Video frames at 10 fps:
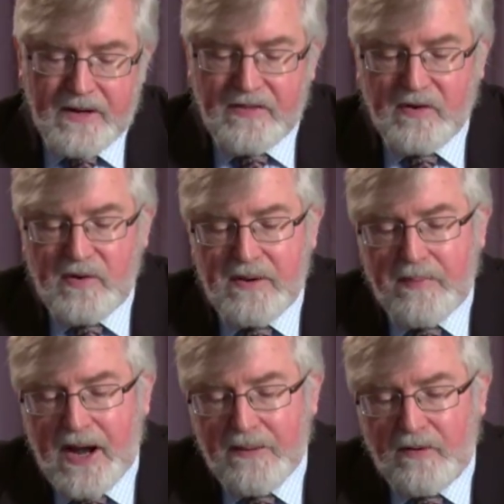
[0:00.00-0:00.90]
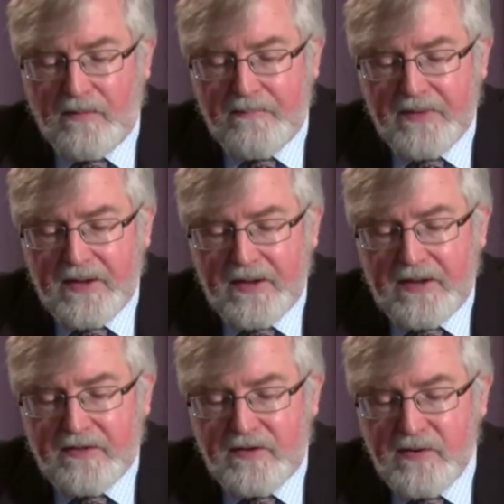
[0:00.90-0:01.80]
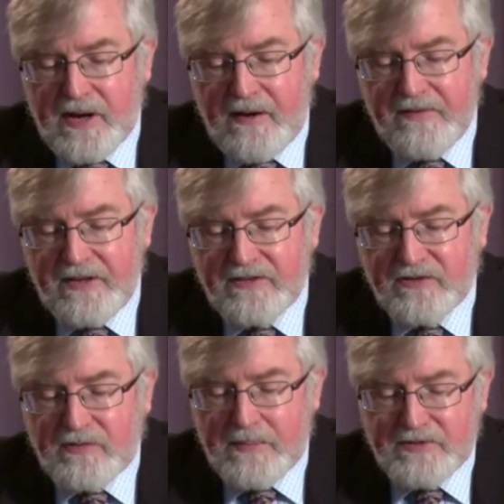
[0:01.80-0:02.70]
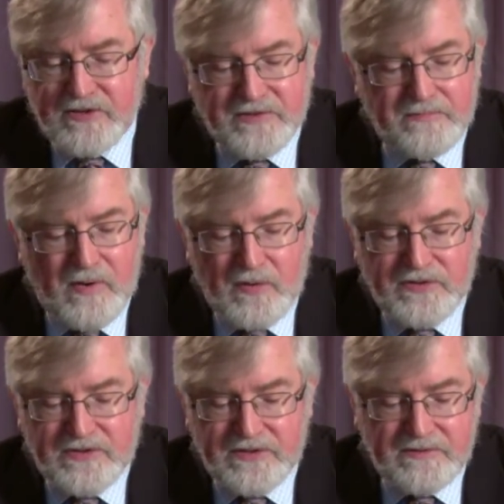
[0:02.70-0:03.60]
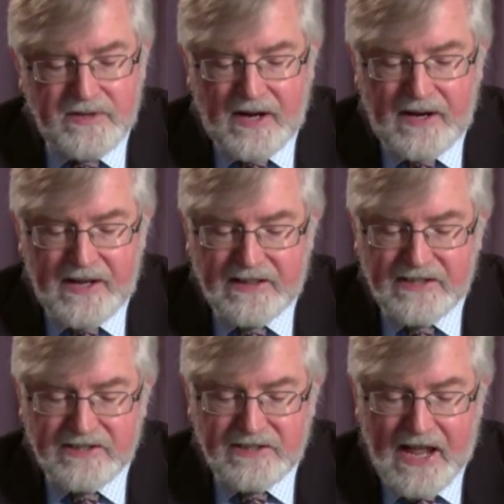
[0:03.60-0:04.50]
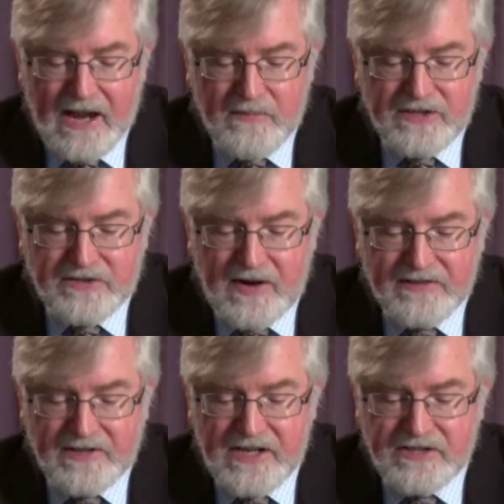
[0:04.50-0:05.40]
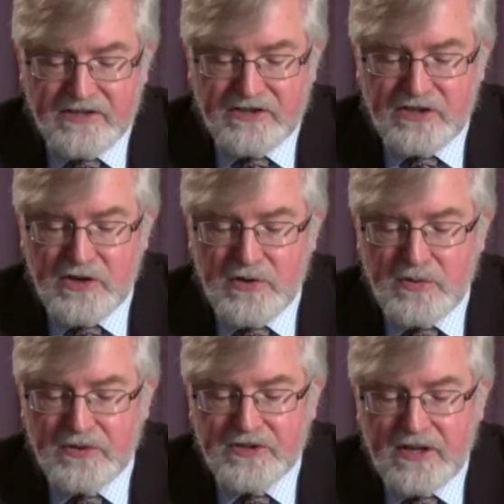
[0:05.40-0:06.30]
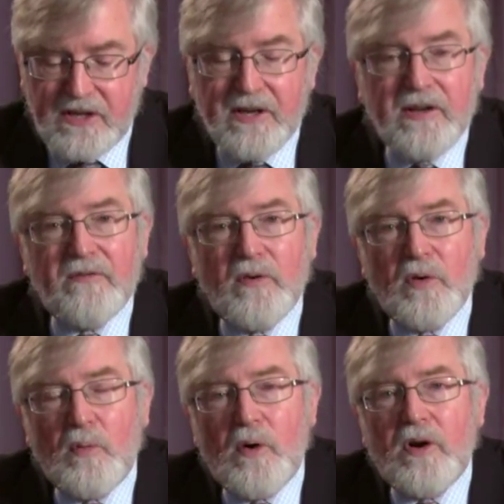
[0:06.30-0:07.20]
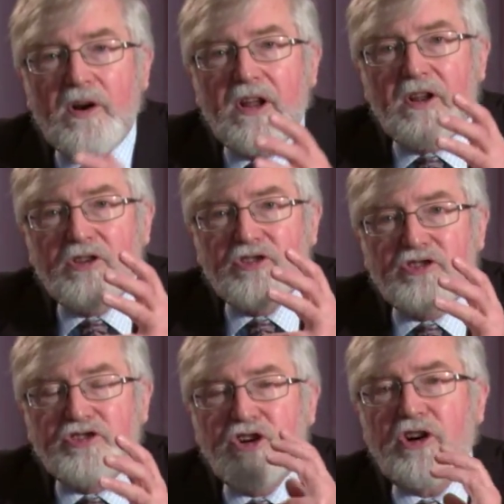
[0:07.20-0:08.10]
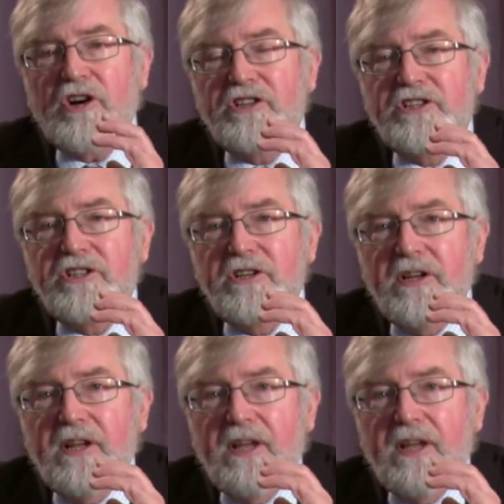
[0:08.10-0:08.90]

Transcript: But in the Greek Bible, the New Covenant scriptures most uh, English language translations use for the word church,